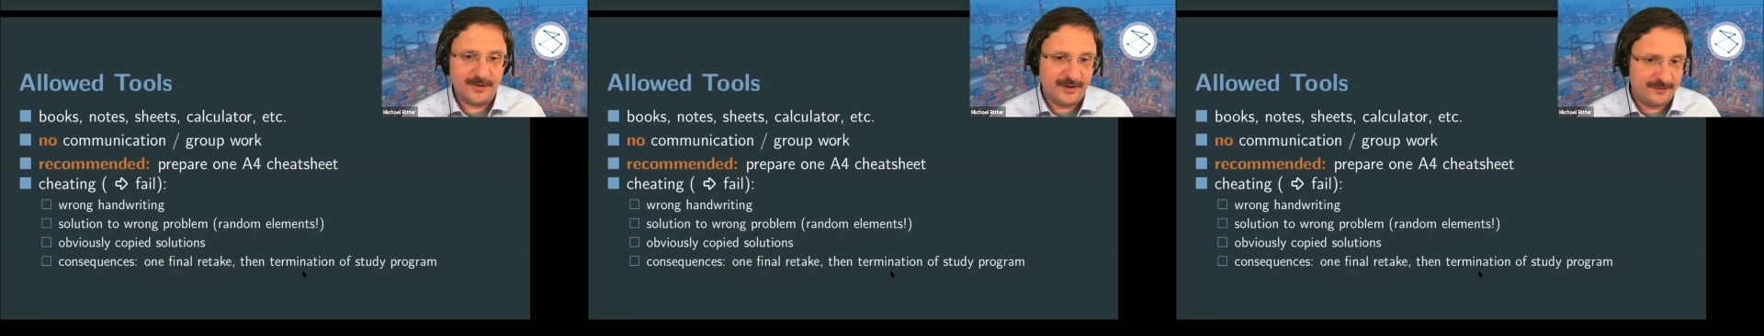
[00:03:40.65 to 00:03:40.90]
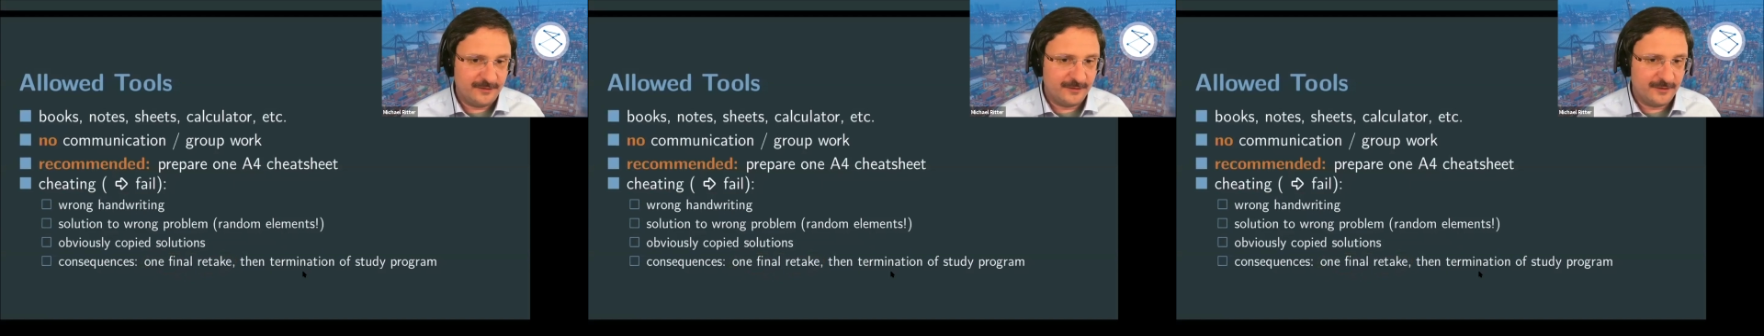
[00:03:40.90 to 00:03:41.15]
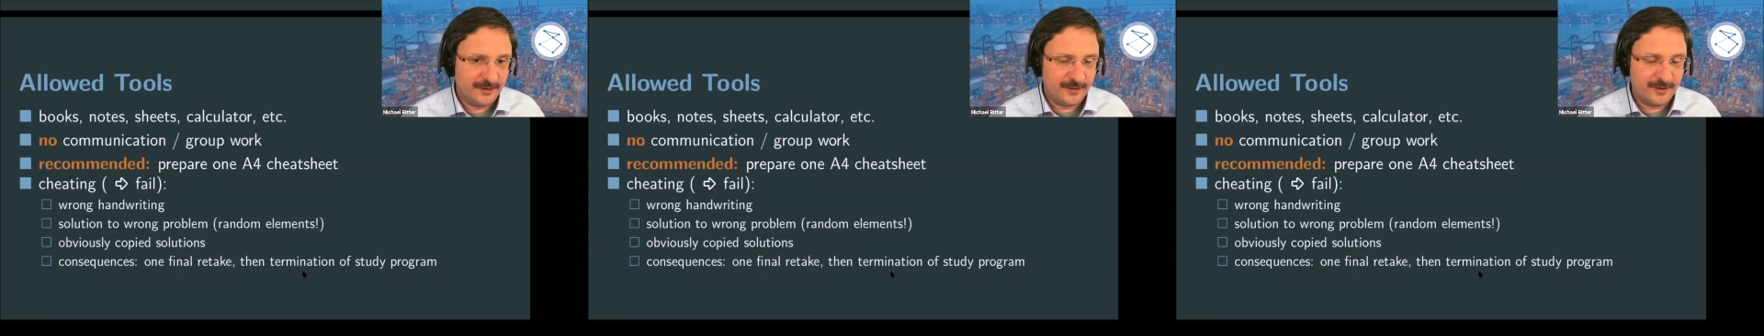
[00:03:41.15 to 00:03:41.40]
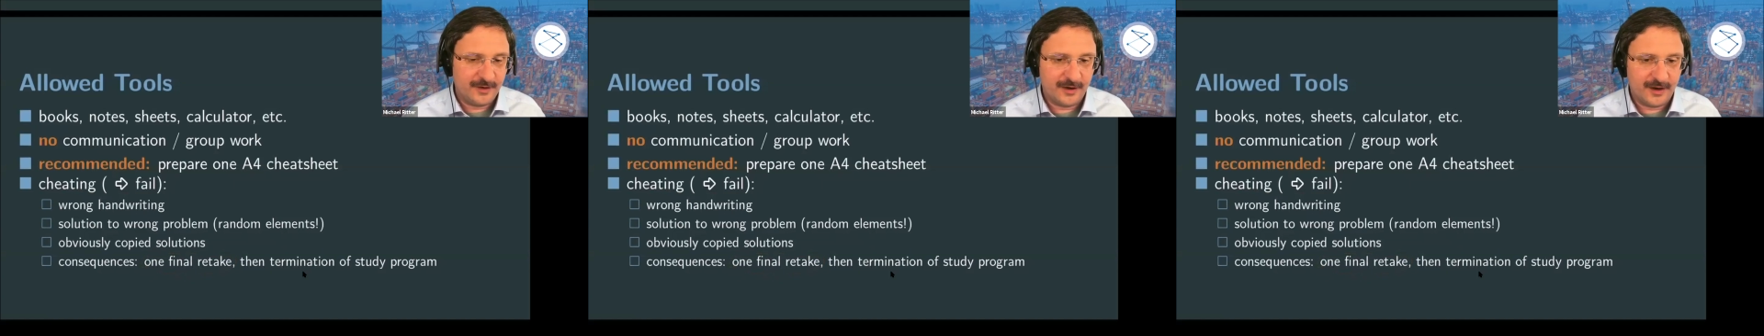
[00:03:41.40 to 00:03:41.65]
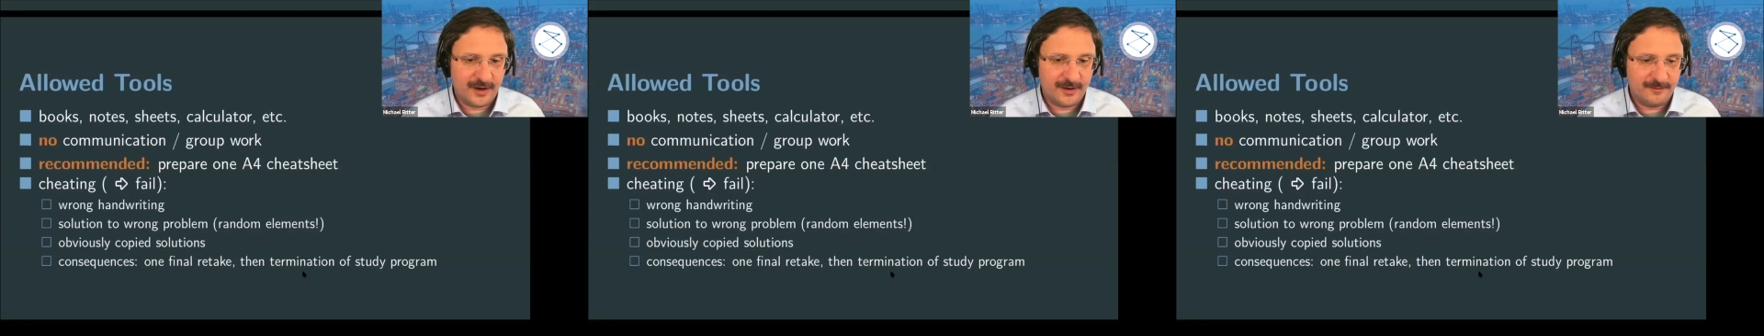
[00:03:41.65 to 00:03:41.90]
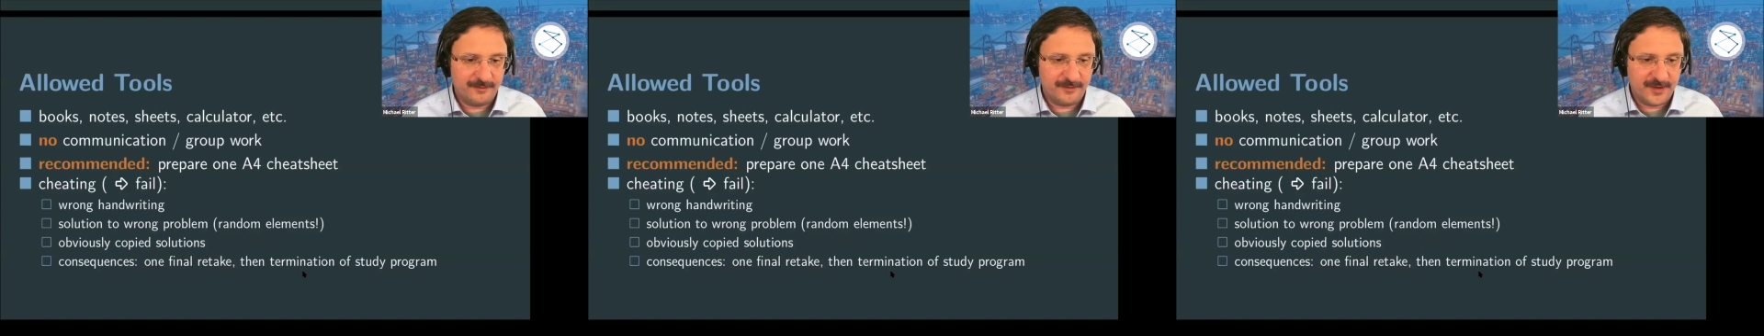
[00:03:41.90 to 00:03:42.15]

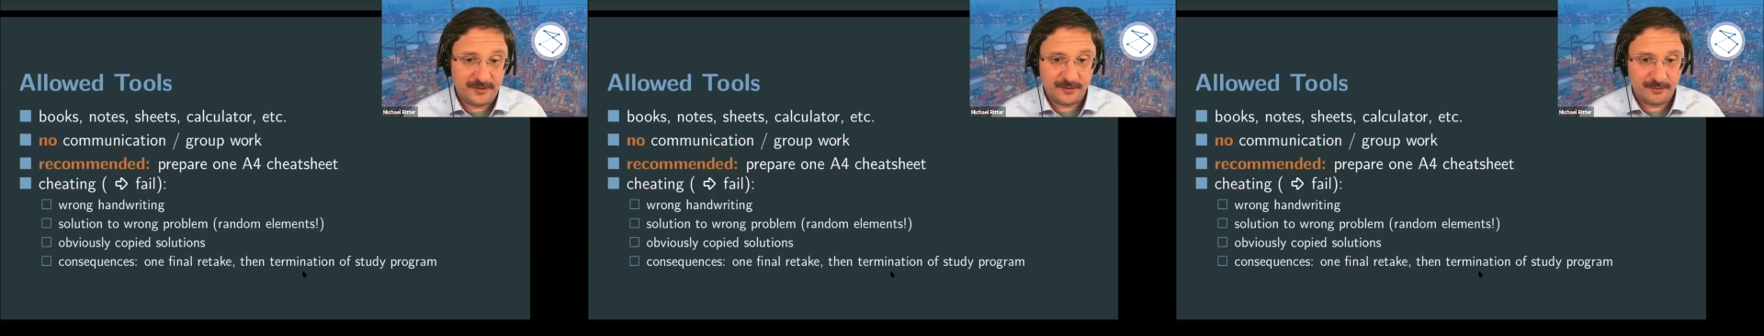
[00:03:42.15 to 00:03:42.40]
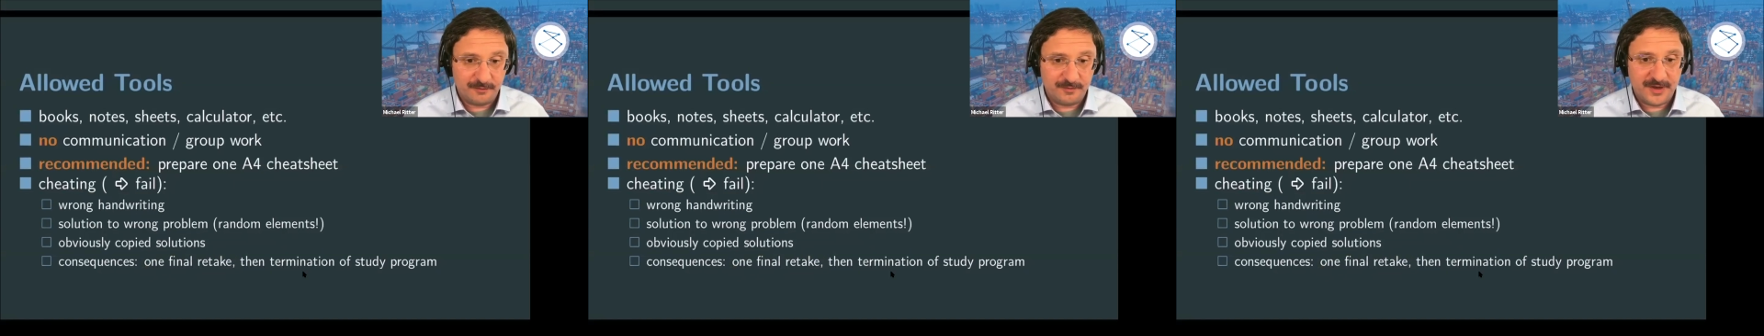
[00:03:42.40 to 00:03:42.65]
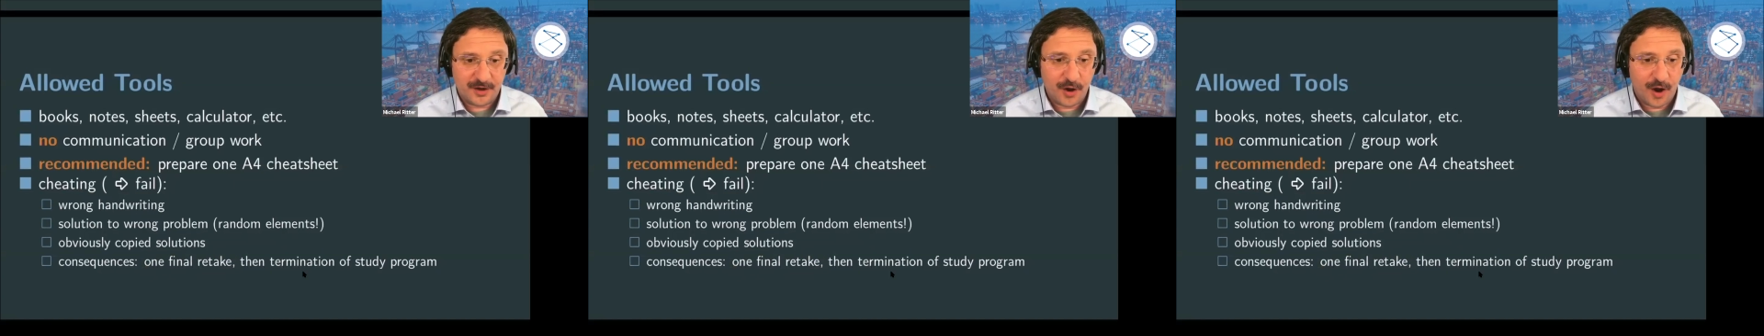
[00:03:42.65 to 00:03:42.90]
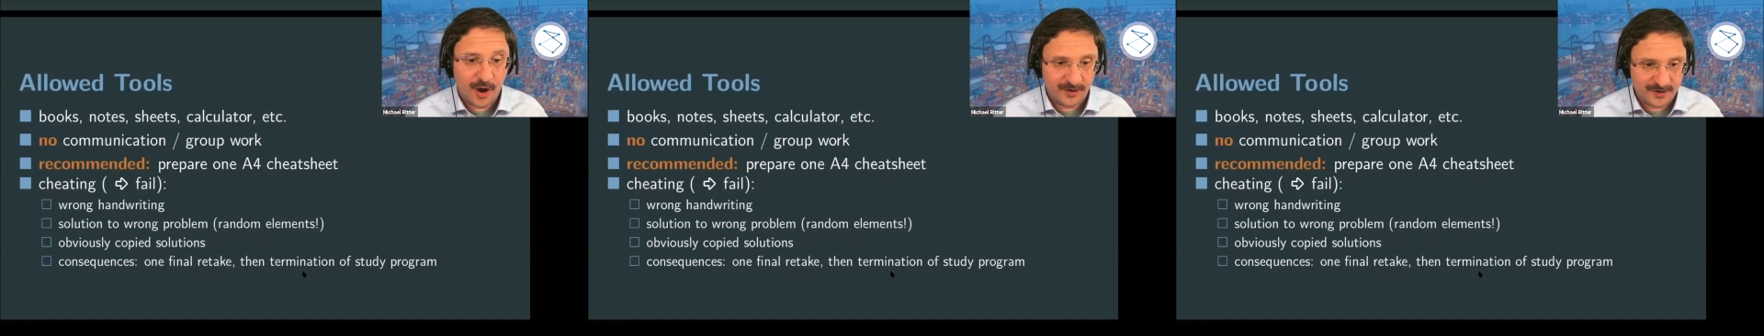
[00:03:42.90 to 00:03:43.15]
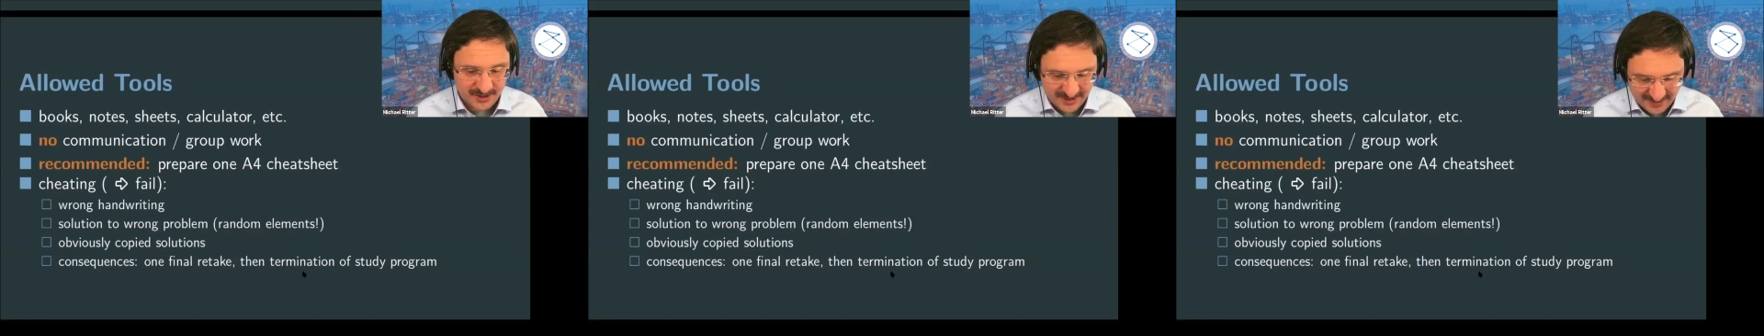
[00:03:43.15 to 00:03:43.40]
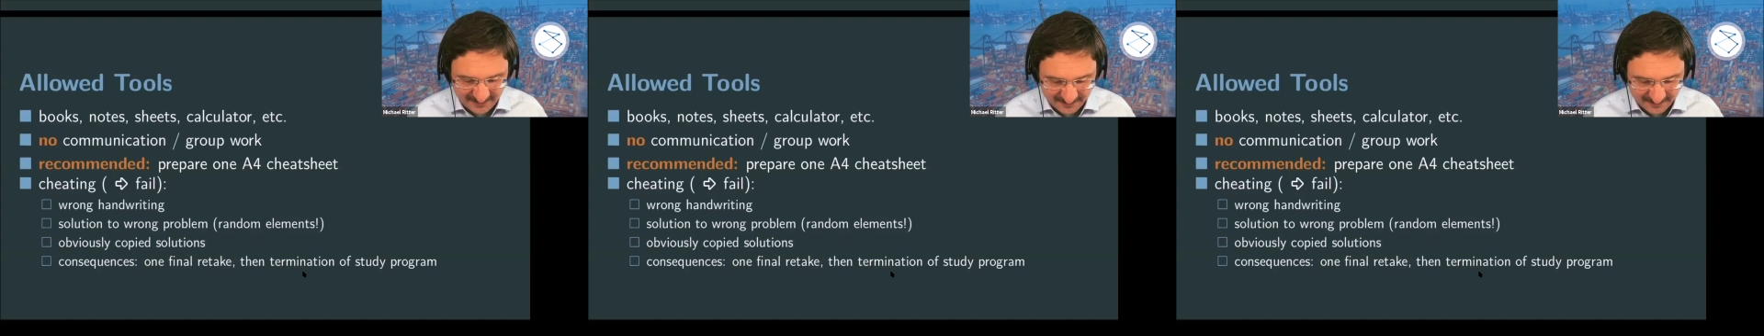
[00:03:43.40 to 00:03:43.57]
if you're being caught cheating.